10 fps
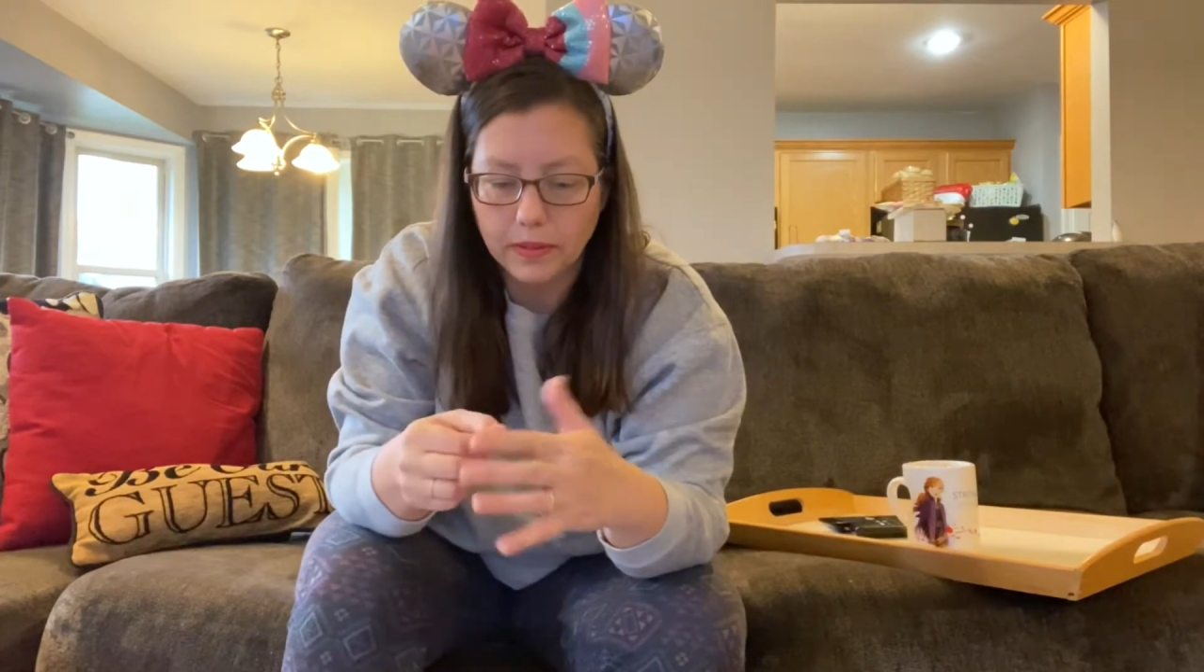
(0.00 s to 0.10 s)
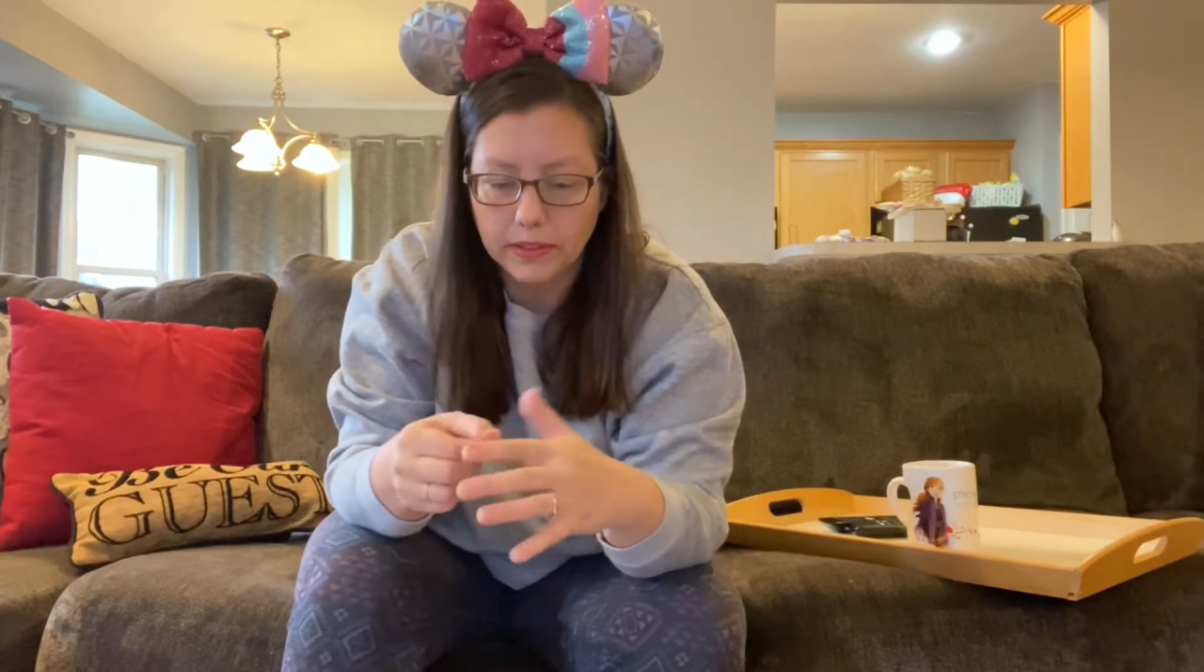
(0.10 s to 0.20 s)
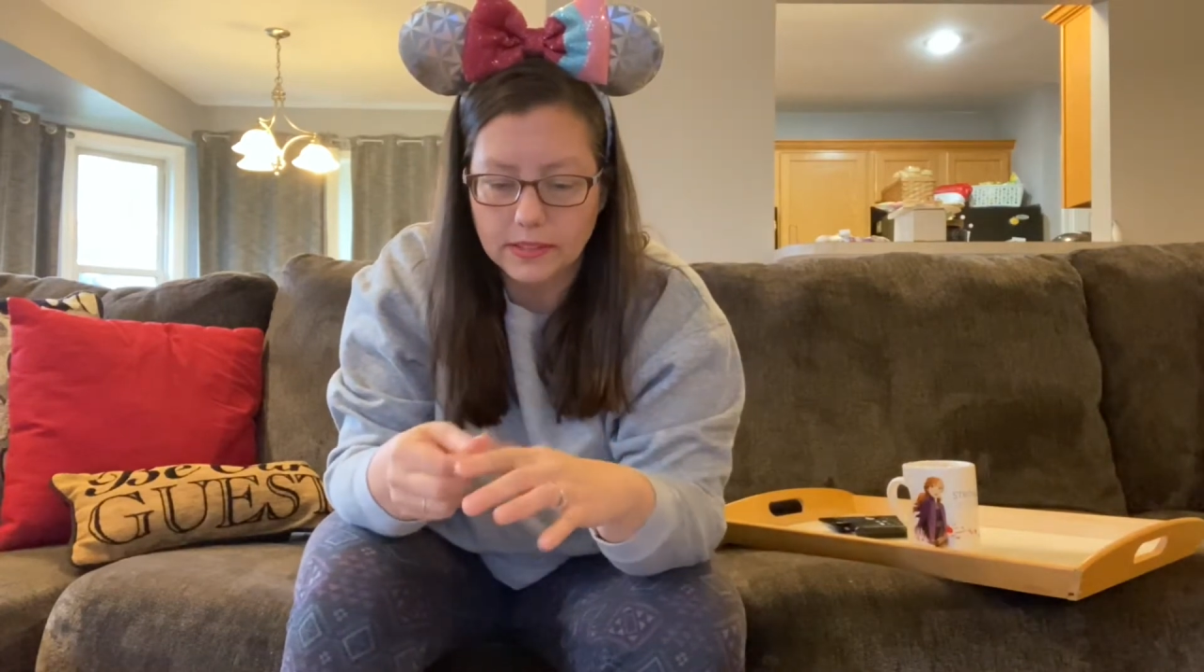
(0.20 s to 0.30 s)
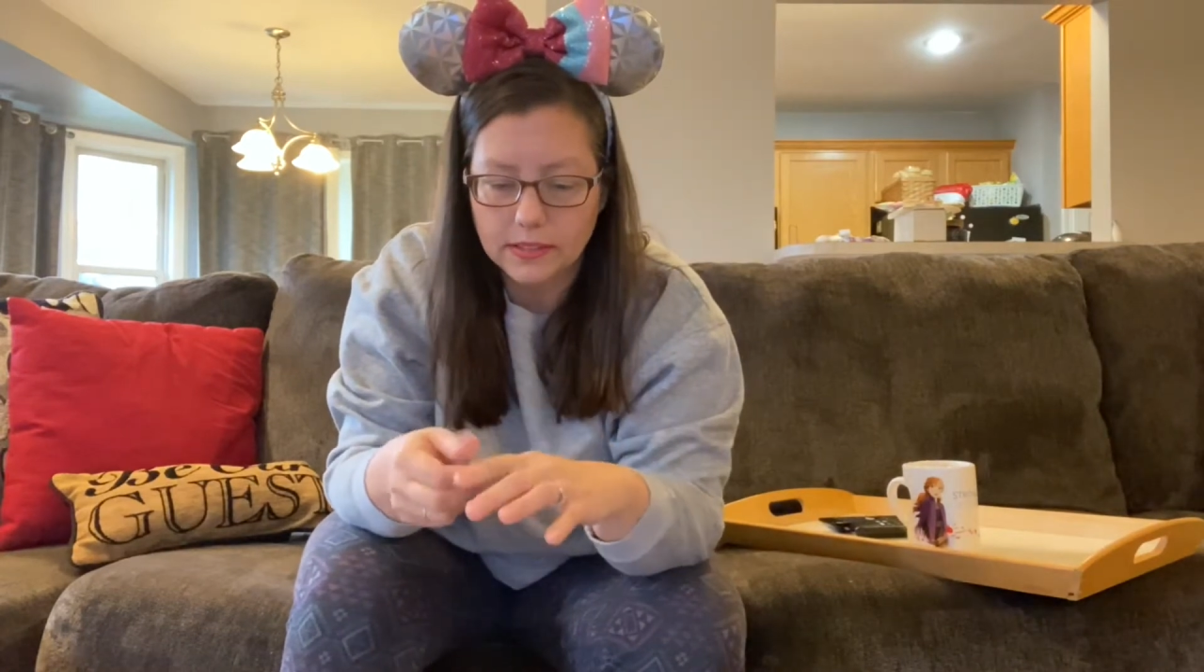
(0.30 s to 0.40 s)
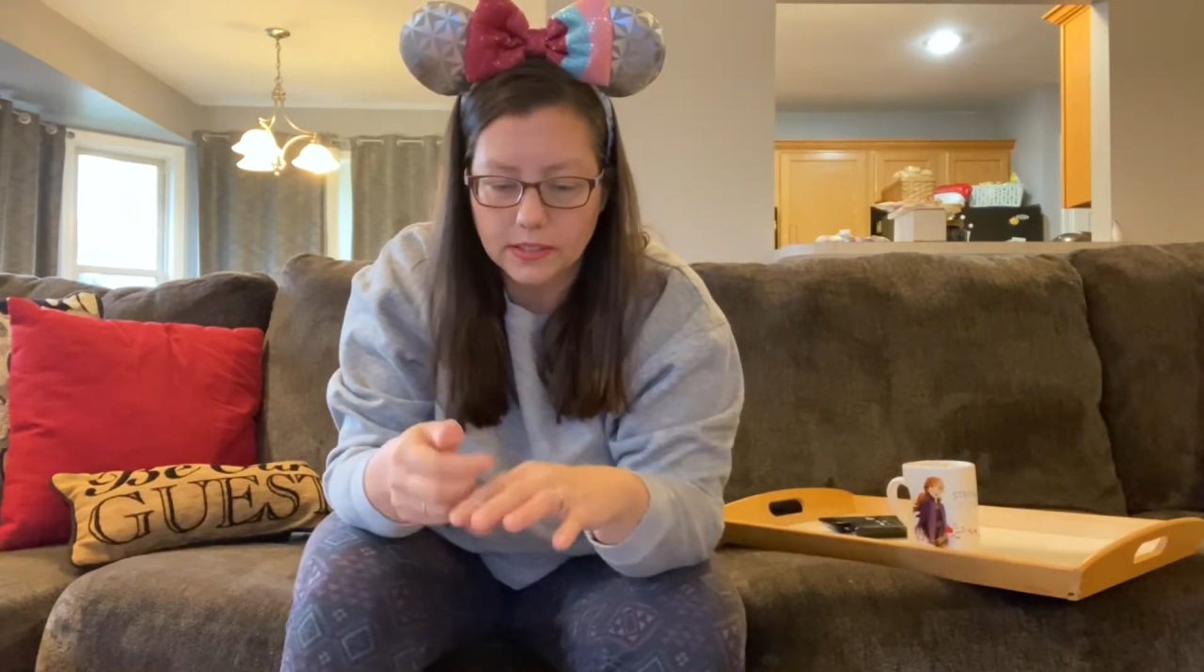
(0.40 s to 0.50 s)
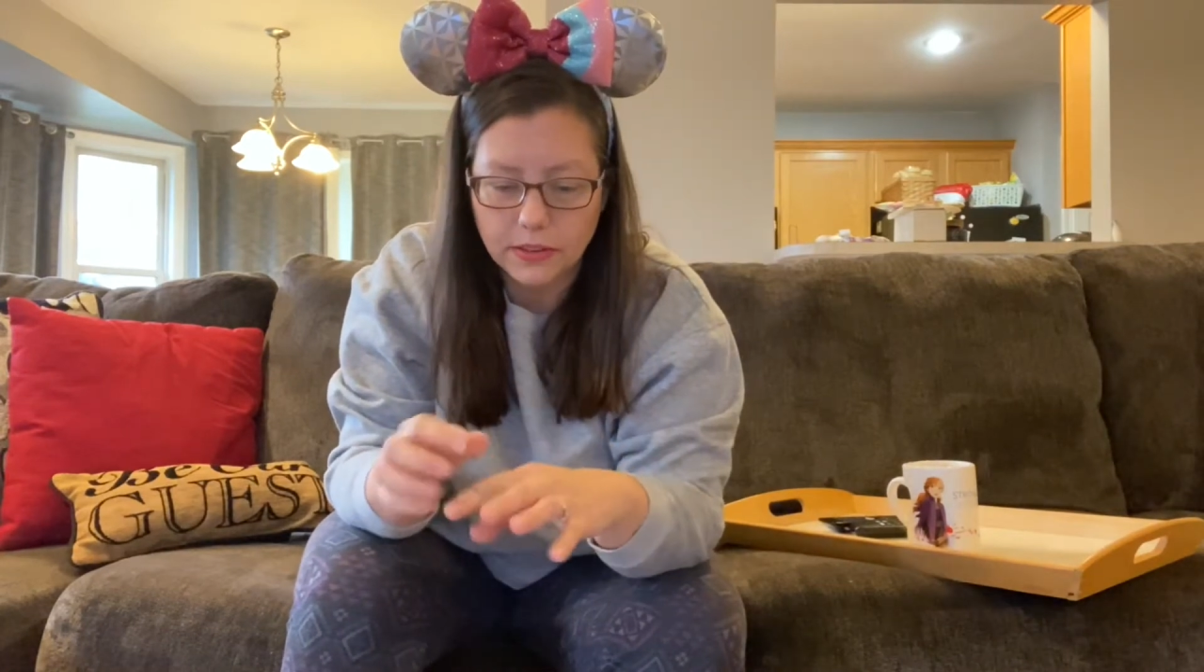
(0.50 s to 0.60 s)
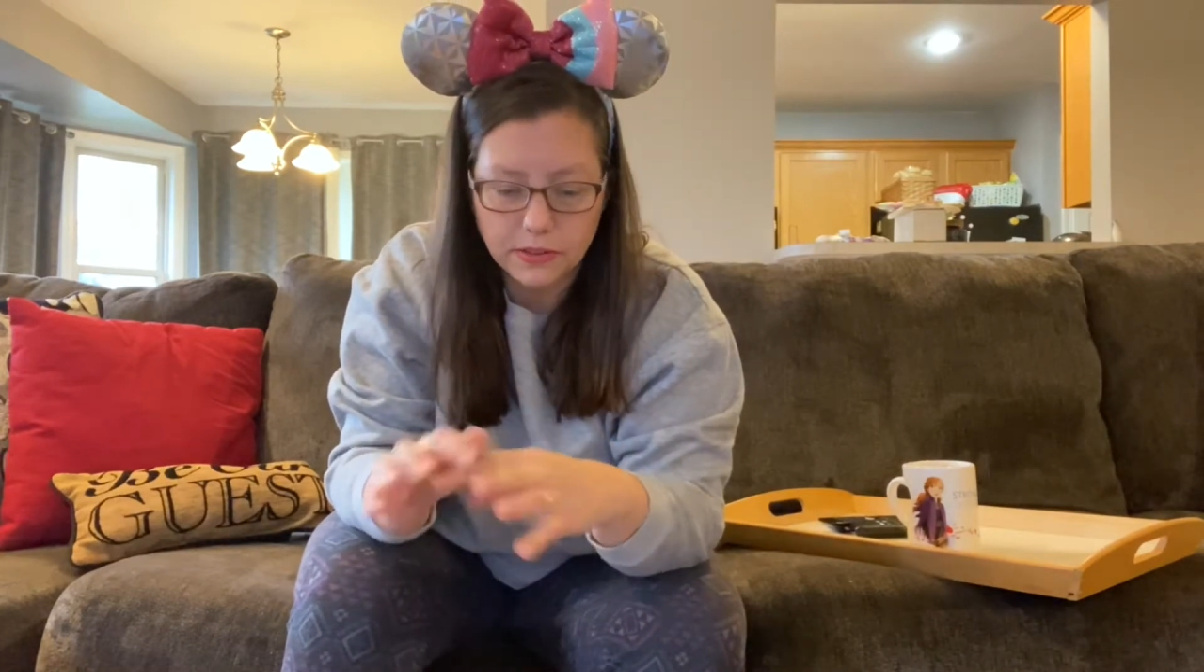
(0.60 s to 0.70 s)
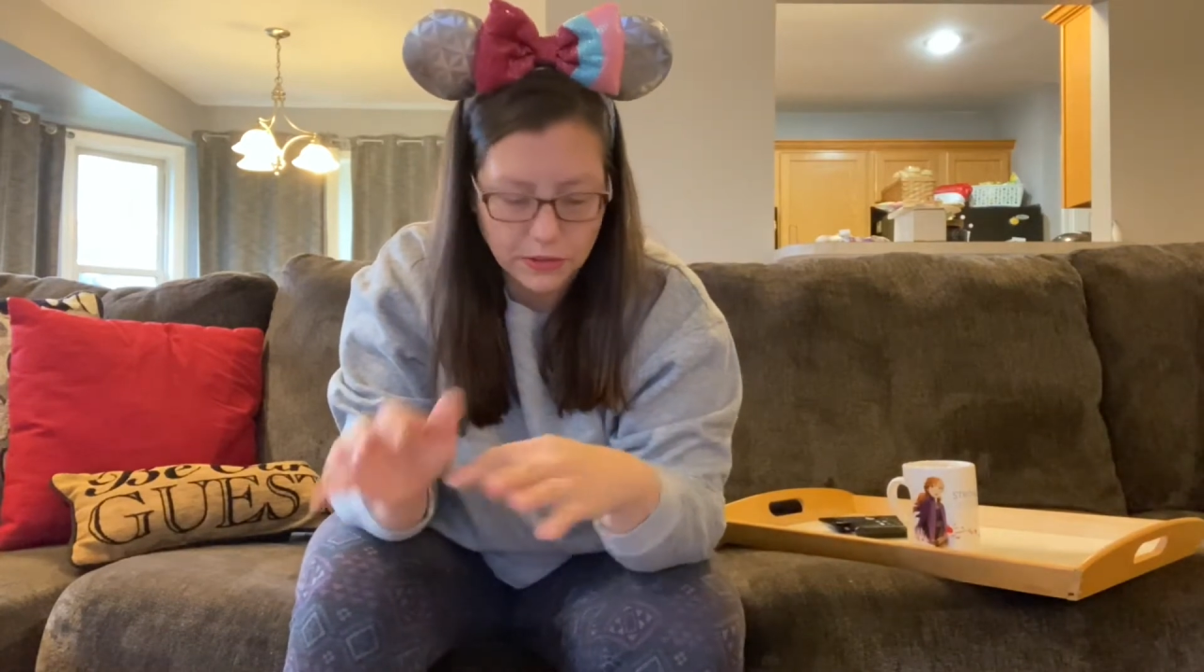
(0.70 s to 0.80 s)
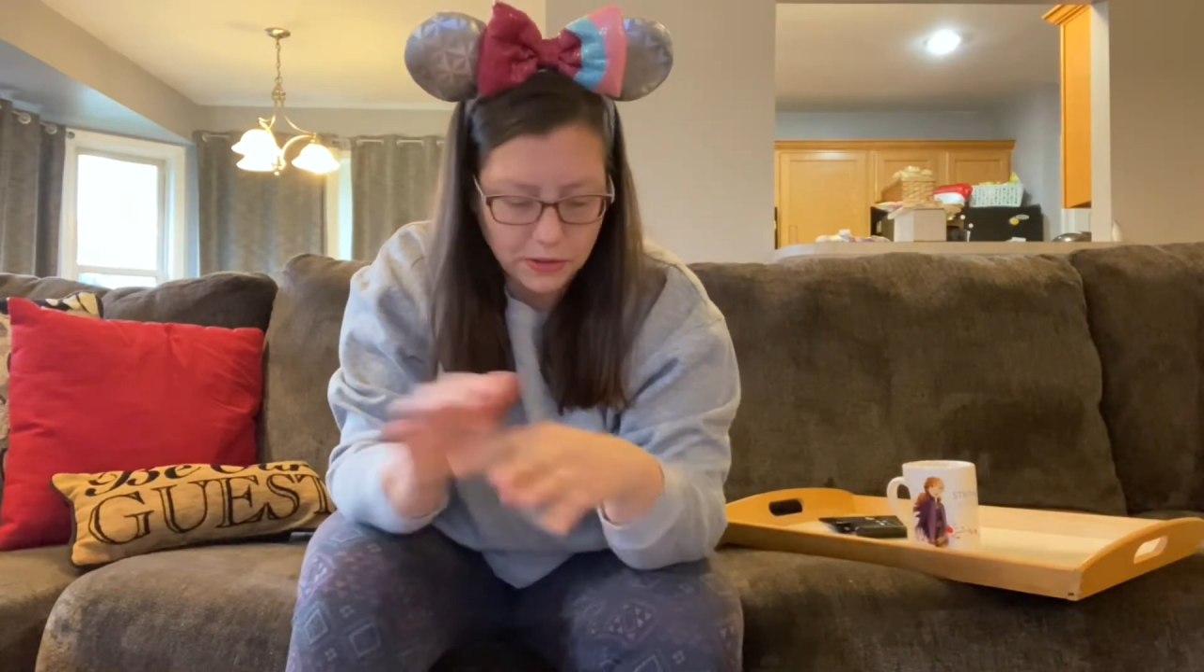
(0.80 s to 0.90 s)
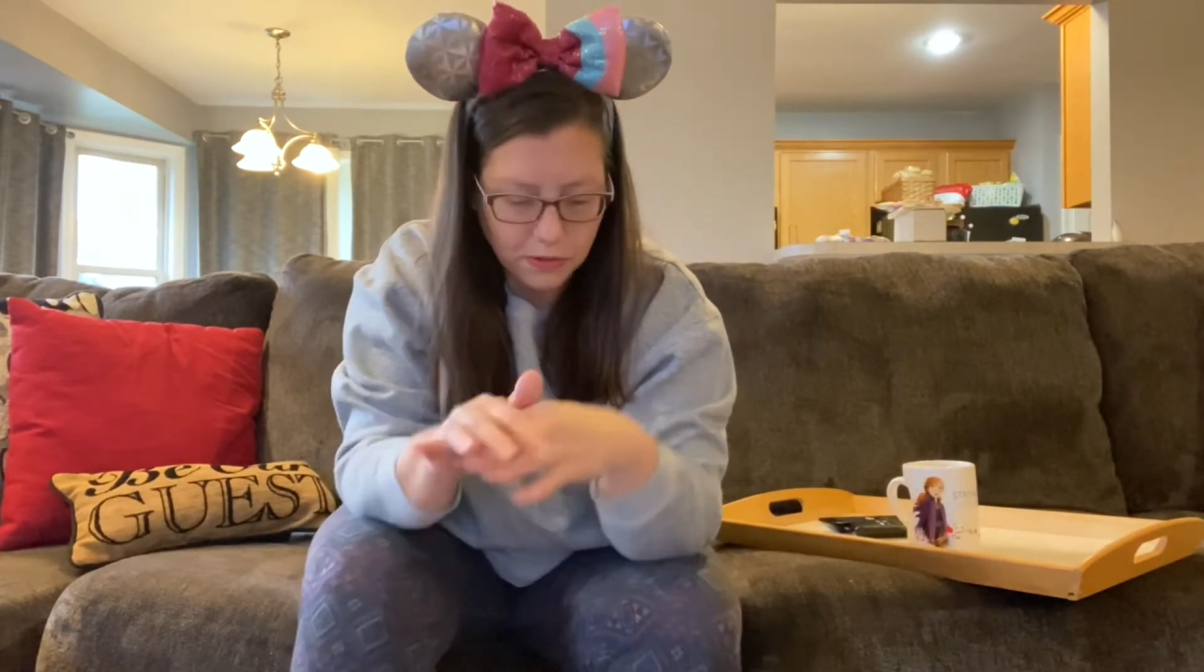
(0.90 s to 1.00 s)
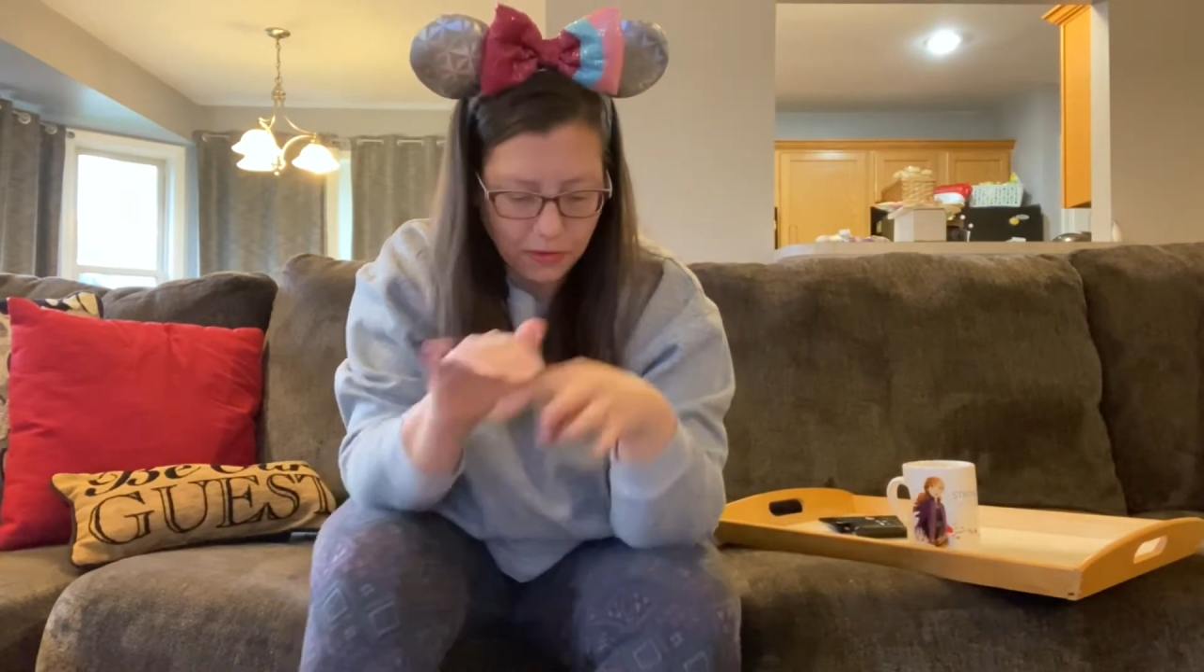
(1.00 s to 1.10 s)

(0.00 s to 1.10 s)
This is YouTube